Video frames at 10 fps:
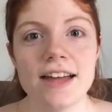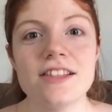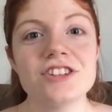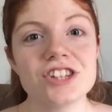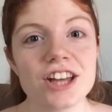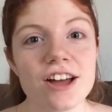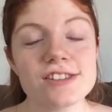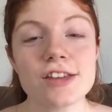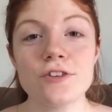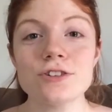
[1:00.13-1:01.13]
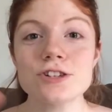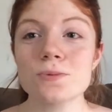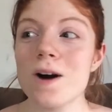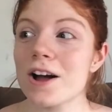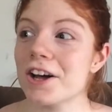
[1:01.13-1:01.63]
And then she goes, if you'll just
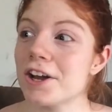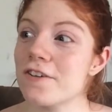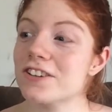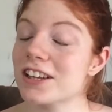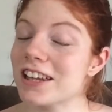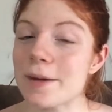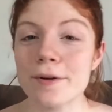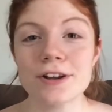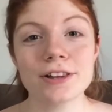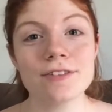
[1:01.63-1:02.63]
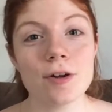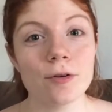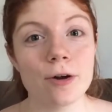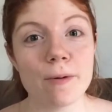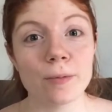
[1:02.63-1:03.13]
walk on over to the labor and delivery
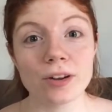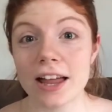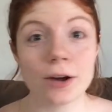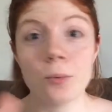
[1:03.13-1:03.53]
room. And we're like,